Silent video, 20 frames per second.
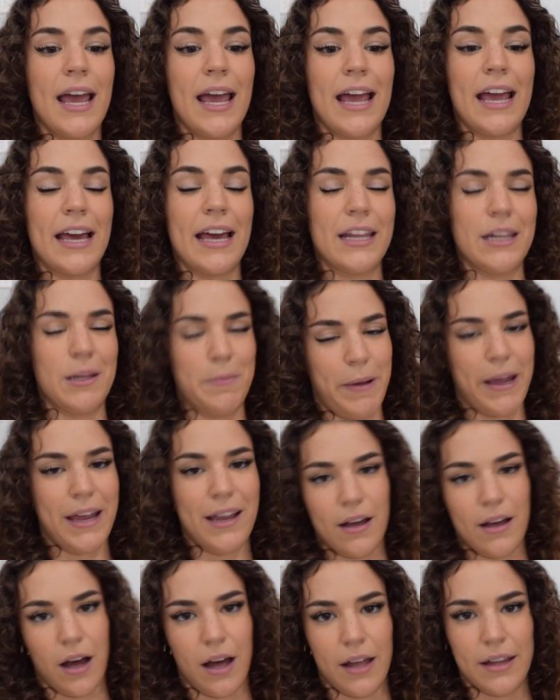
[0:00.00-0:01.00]
and the
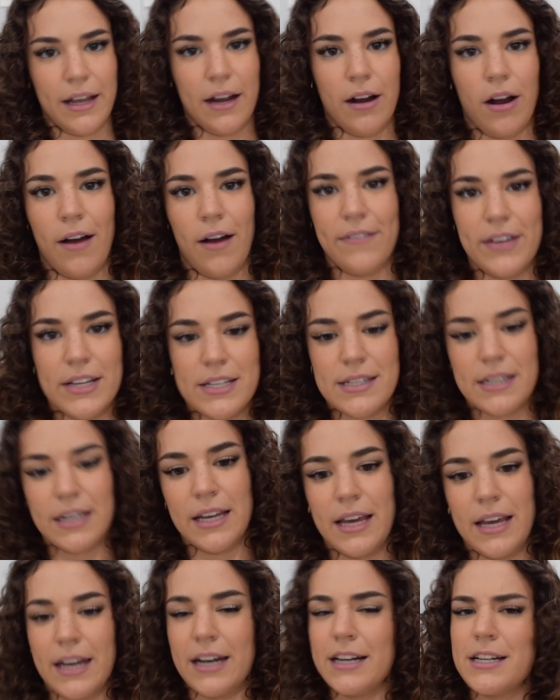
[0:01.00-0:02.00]
paint got there,
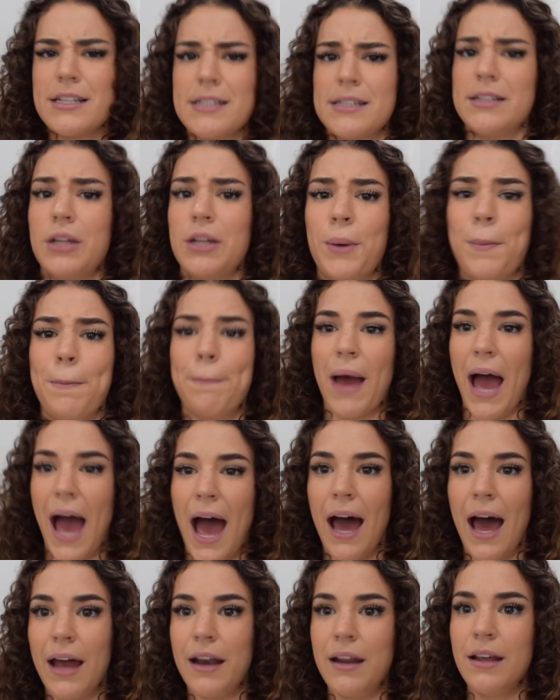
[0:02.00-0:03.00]
obviously, and it doesn't look
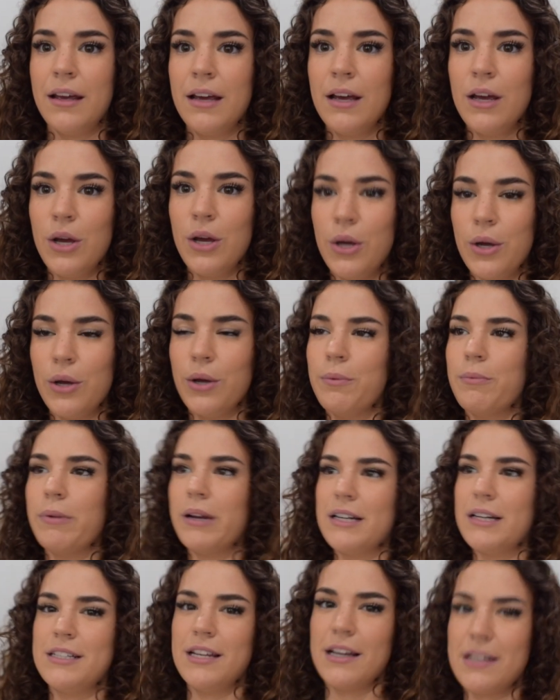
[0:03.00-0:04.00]
bad, but
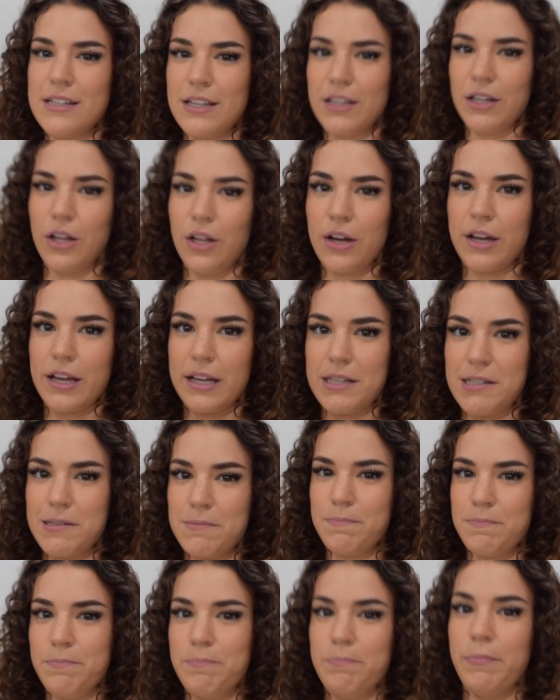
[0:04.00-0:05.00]
it doesn't look its
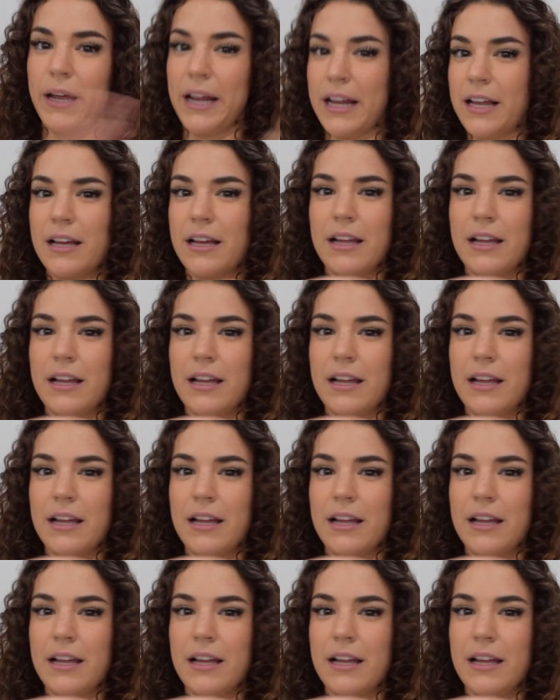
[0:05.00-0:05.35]
like